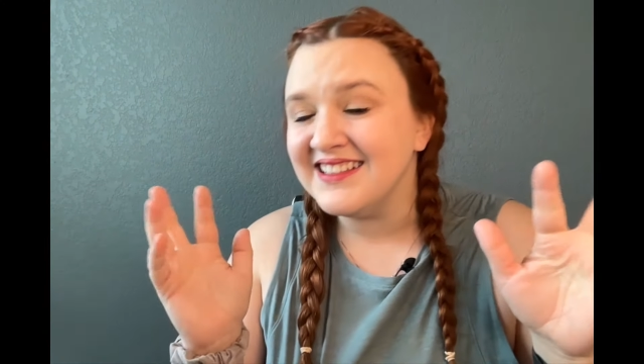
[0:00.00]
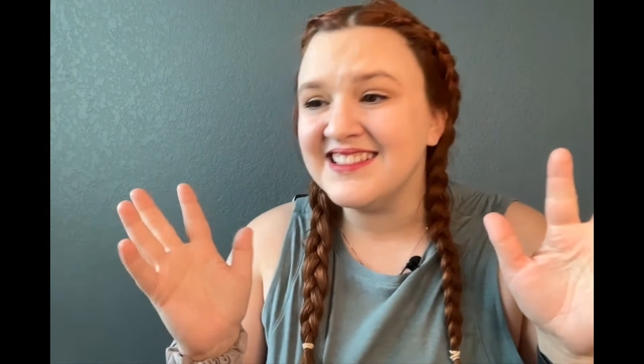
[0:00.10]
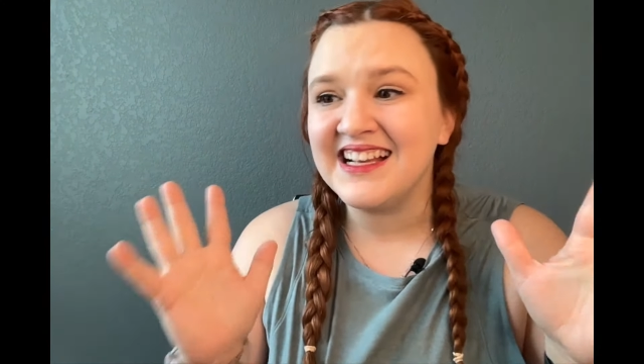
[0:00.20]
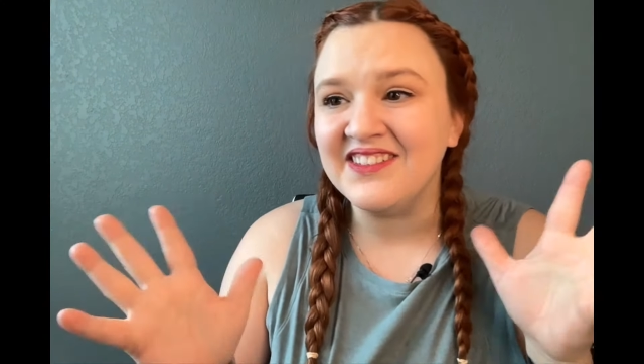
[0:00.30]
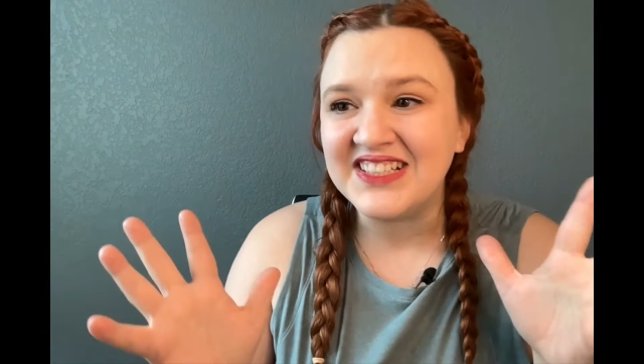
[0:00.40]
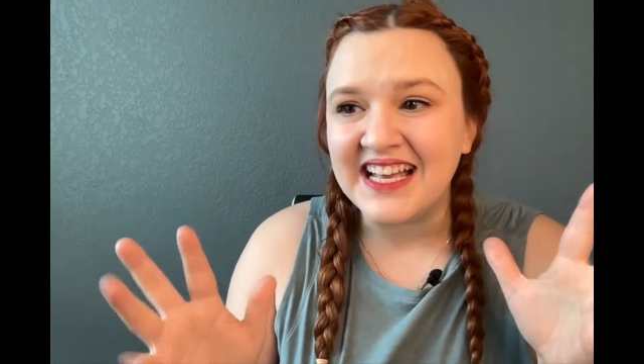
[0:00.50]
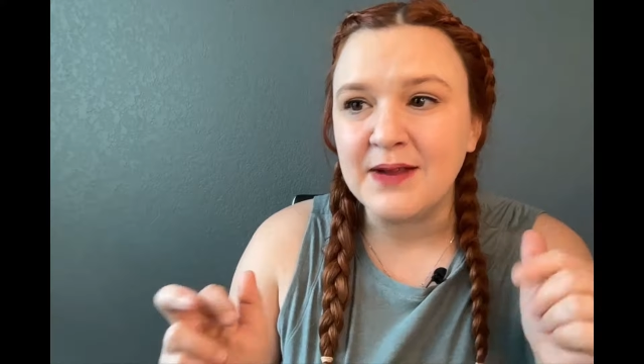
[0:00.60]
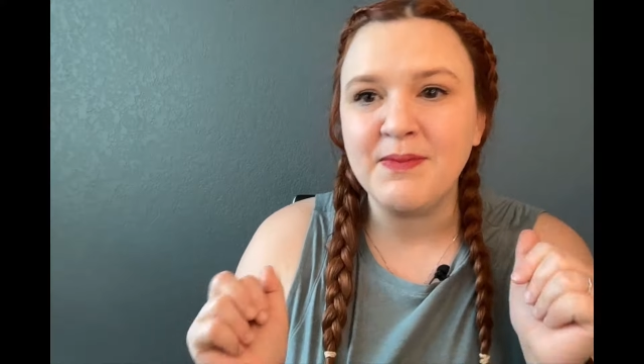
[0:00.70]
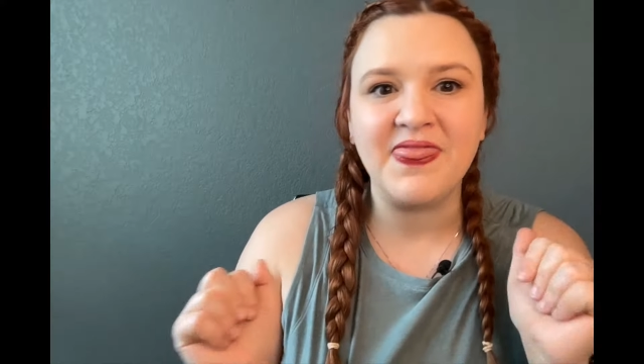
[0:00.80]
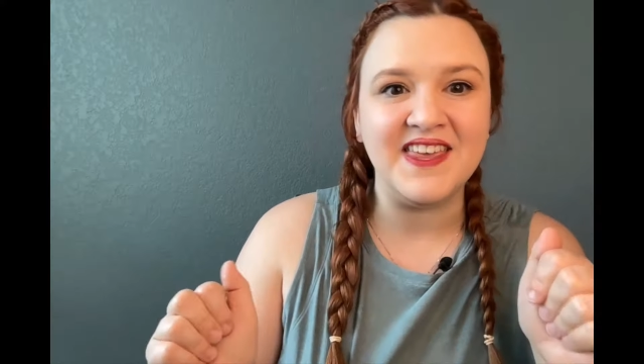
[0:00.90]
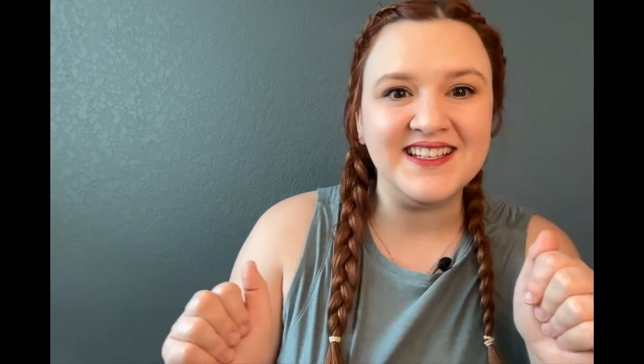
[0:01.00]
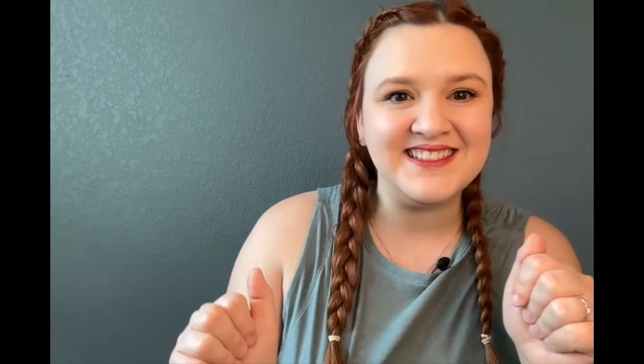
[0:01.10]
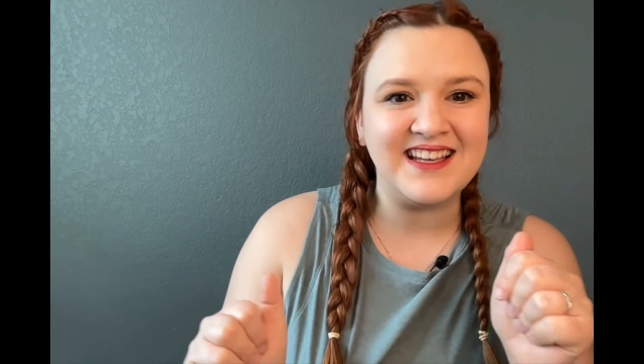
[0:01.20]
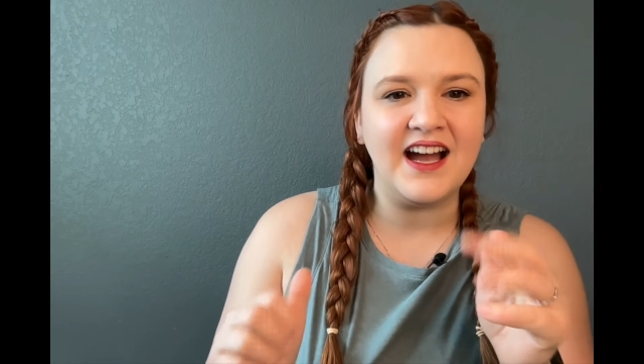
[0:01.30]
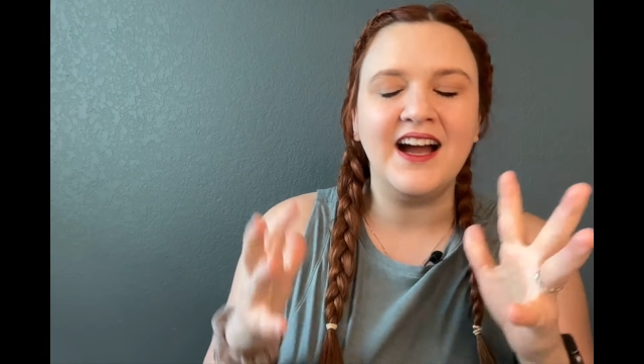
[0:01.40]
This is kind of exciting. But
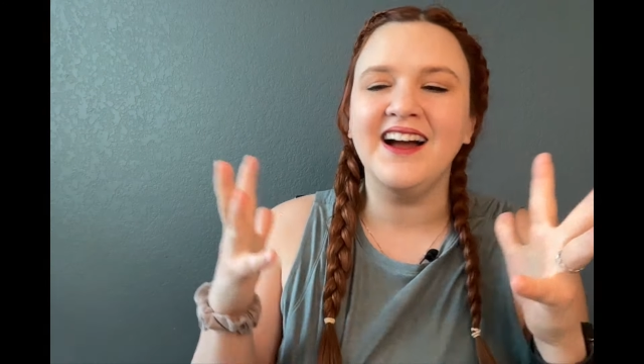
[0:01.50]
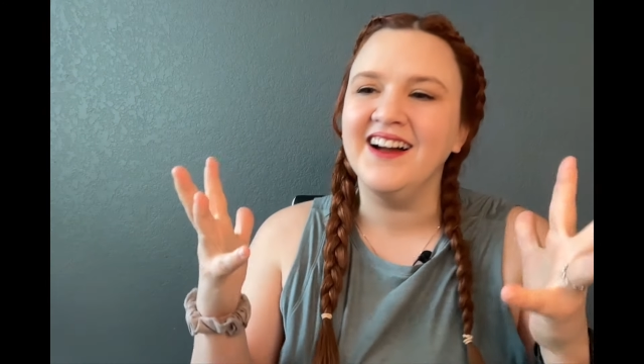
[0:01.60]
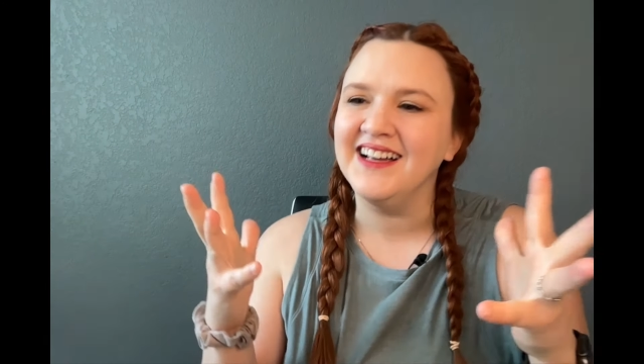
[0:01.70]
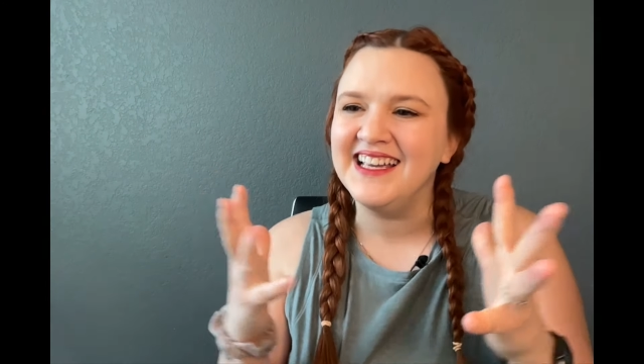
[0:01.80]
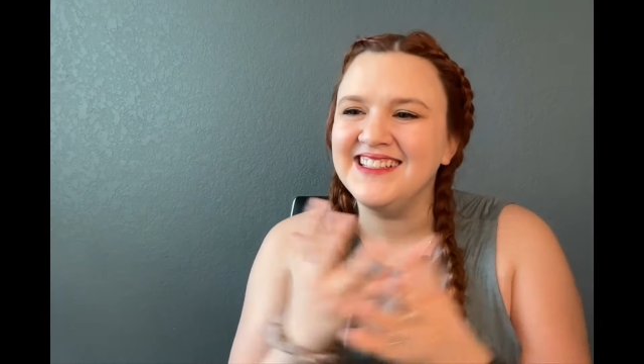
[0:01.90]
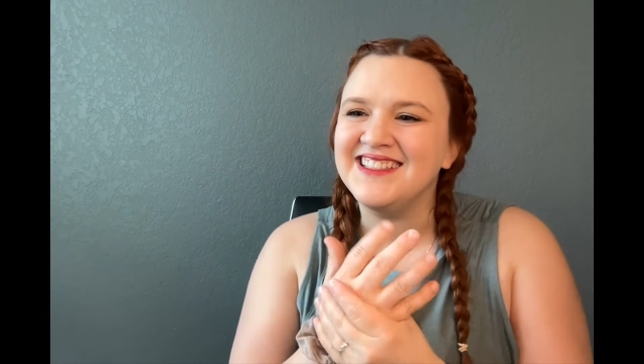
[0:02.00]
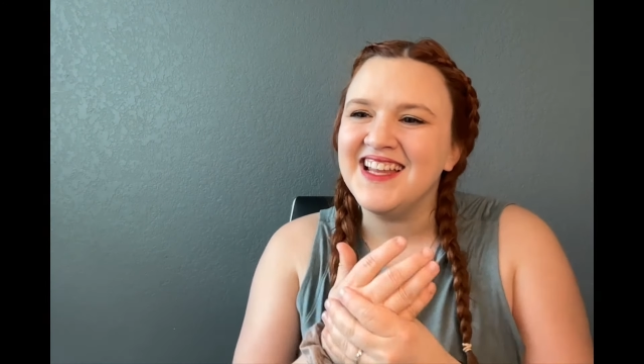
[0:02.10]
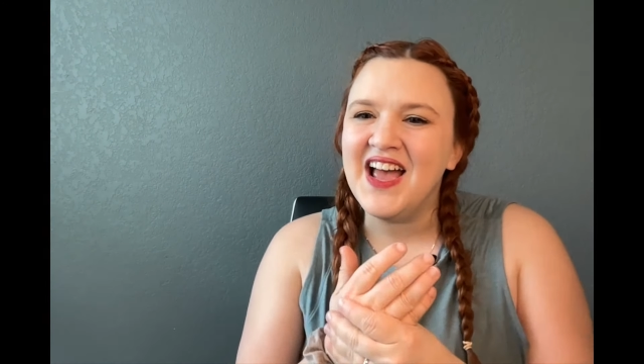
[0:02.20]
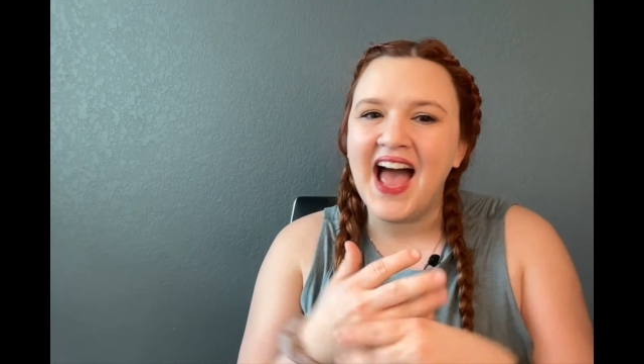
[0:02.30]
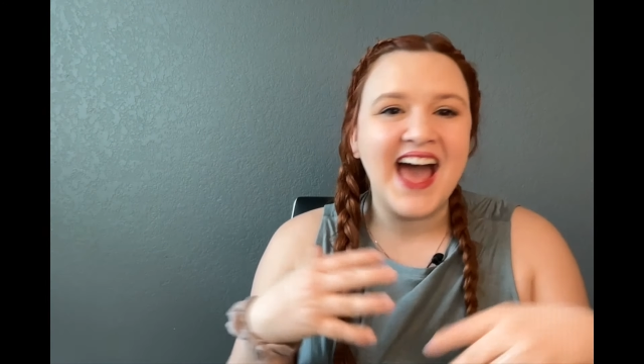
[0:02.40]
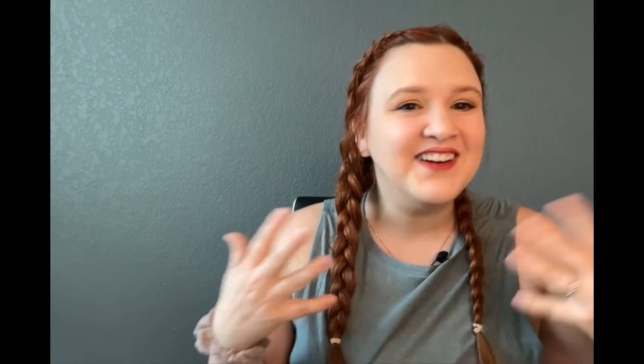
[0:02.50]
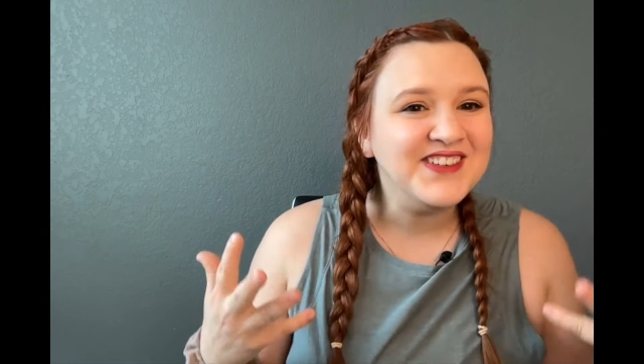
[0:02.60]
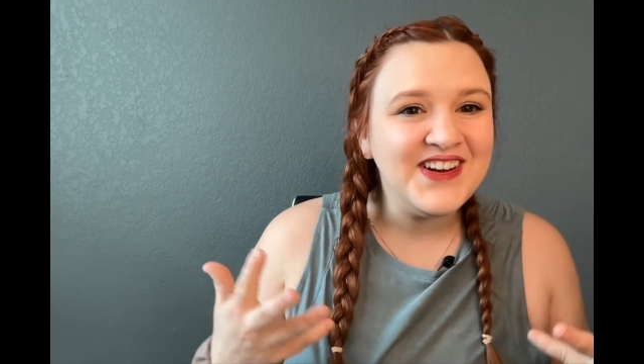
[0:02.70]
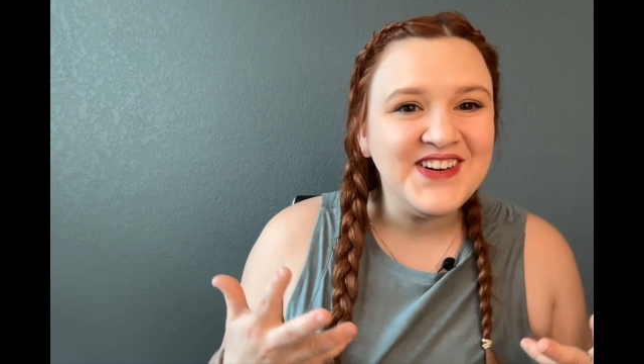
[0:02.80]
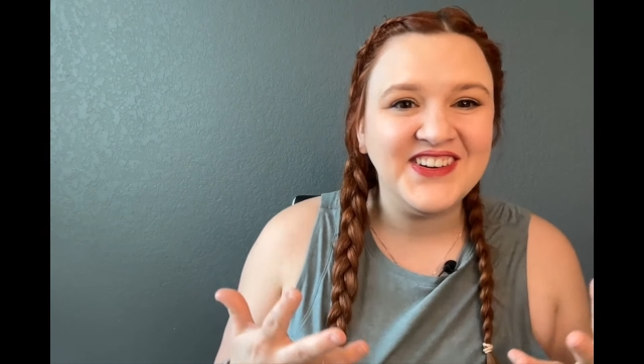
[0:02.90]
this, I don't
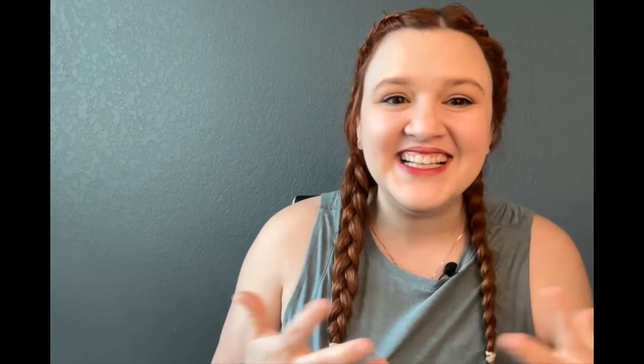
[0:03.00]
know.